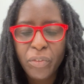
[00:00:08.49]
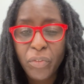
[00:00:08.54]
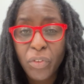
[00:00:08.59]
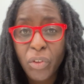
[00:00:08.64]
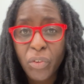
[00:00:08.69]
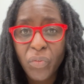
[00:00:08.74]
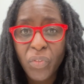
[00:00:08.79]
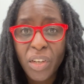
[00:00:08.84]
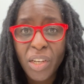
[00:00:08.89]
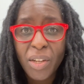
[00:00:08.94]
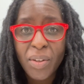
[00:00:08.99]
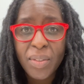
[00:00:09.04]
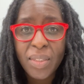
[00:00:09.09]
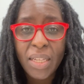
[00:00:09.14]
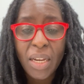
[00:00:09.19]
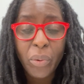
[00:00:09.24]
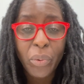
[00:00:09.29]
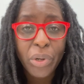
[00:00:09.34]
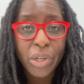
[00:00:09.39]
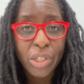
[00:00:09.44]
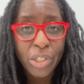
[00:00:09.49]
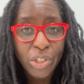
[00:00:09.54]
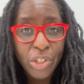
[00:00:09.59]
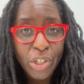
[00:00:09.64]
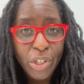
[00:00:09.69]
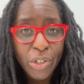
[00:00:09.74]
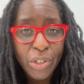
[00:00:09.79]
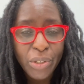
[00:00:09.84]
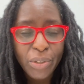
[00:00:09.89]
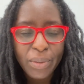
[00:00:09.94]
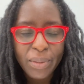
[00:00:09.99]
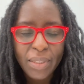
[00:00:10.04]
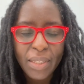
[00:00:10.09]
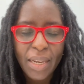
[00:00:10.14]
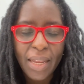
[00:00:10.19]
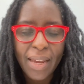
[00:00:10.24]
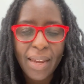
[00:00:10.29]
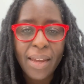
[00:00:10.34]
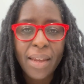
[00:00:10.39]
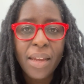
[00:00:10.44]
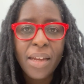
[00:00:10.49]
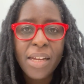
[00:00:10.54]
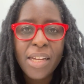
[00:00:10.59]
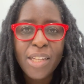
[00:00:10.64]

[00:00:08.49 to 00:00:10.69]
few videos I want to show you today.